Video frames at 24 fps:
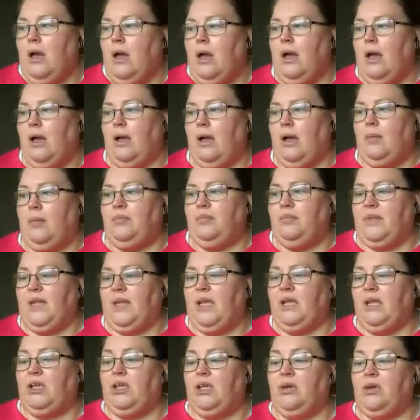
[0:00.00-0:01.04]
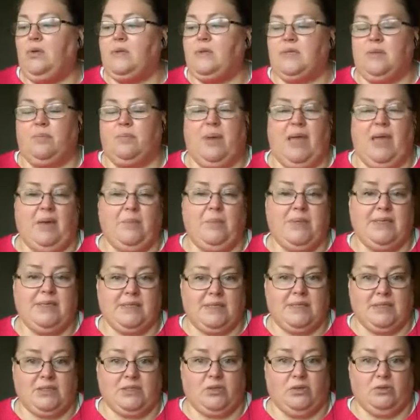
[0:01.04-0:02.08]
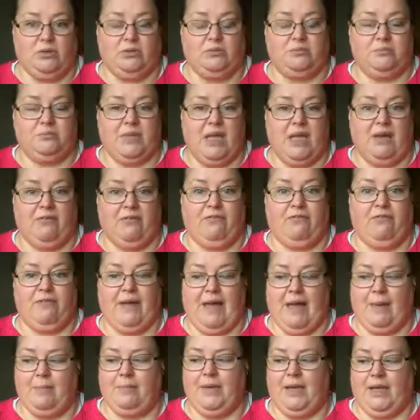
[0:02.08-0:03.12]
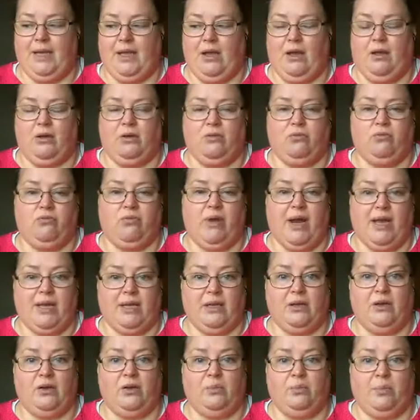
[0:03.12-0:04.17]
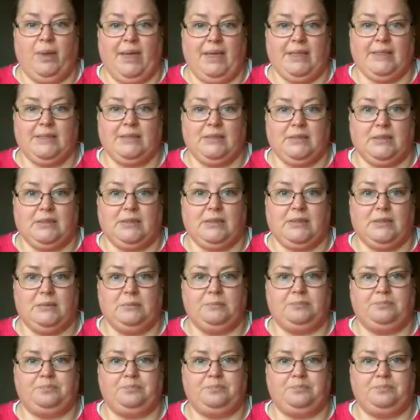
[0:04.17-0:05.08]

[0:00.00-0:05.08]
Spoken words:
Use a babysitter and family on a regular basis.